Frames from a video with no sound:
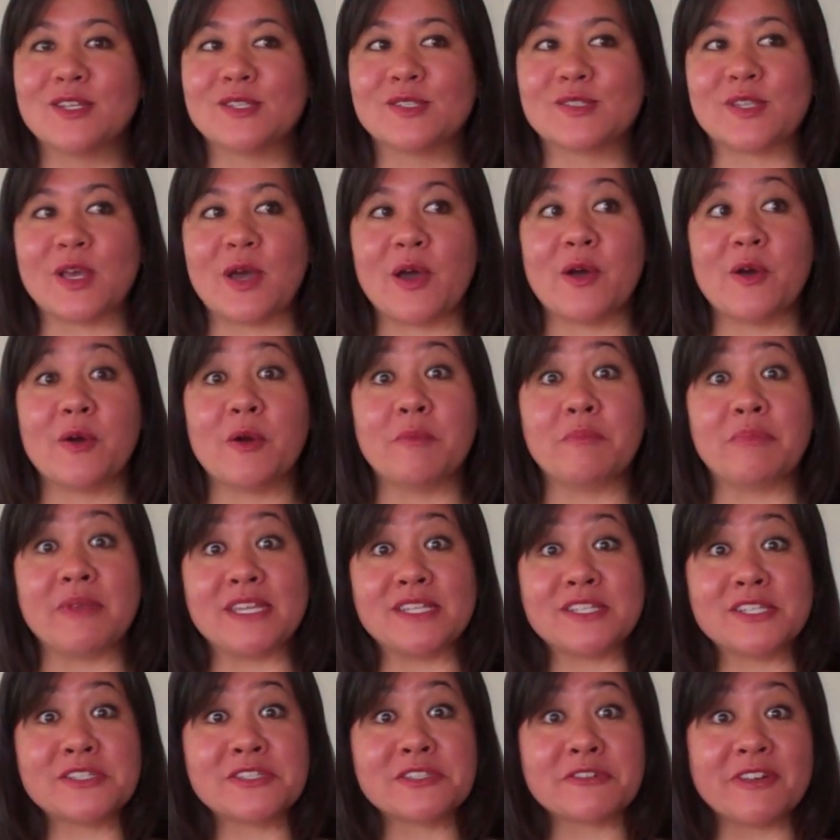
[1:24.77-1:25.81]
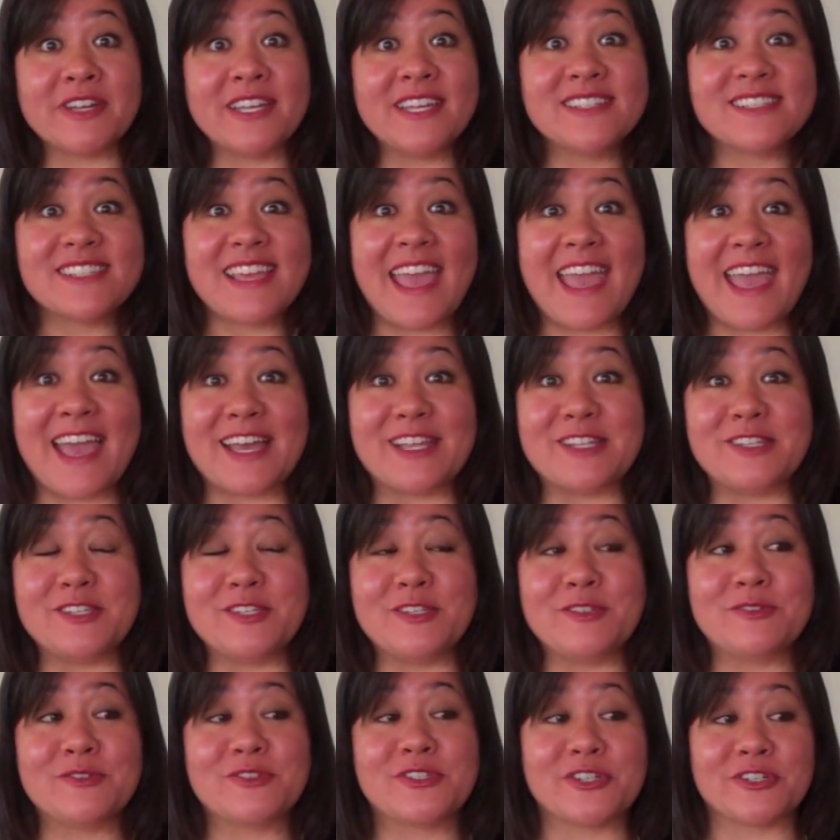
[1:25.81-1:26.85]
So be discreet
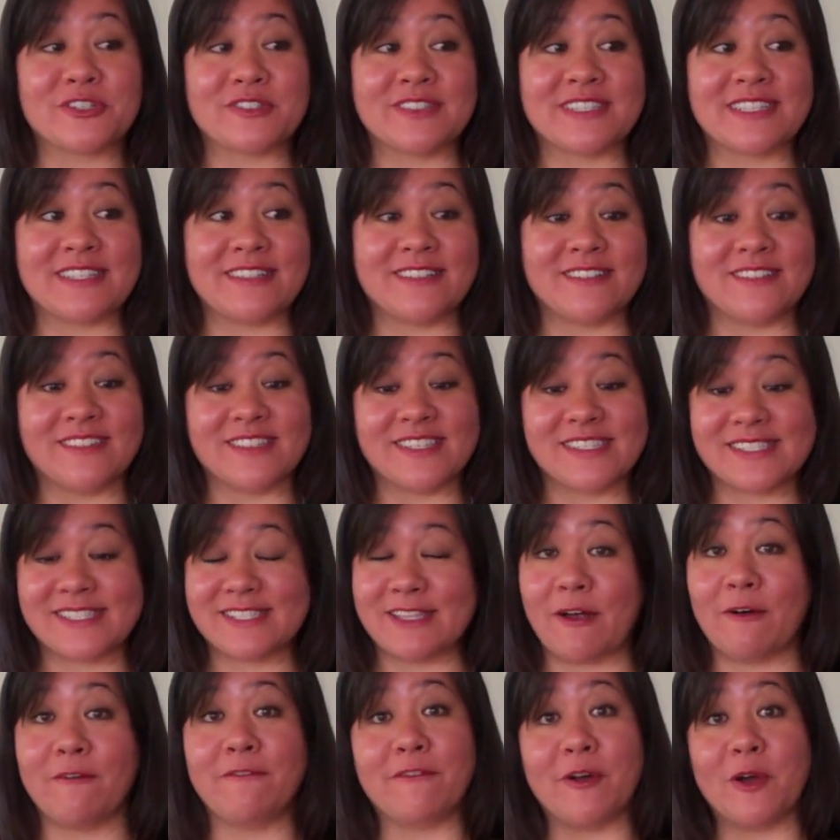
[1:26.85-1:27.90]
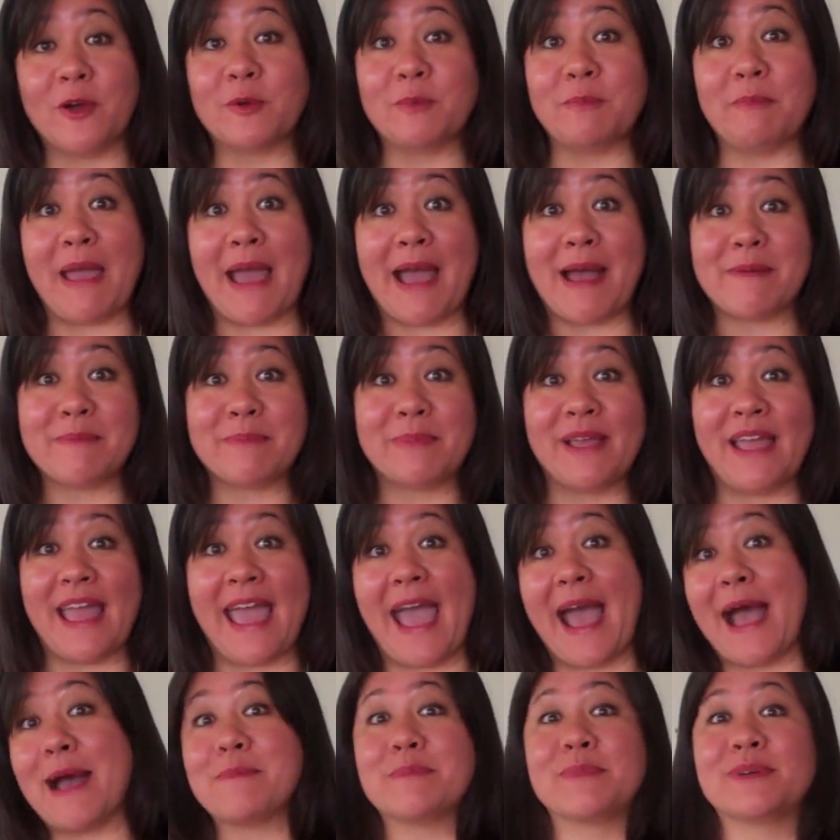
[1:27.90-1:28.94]
and use your little cell phone map
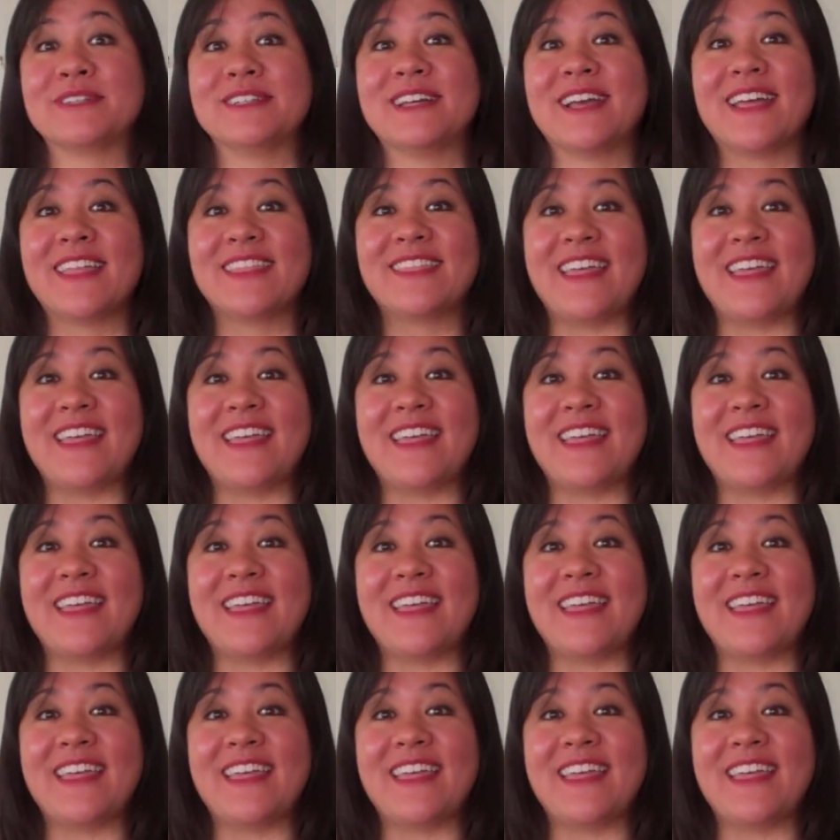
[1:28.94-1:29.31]
app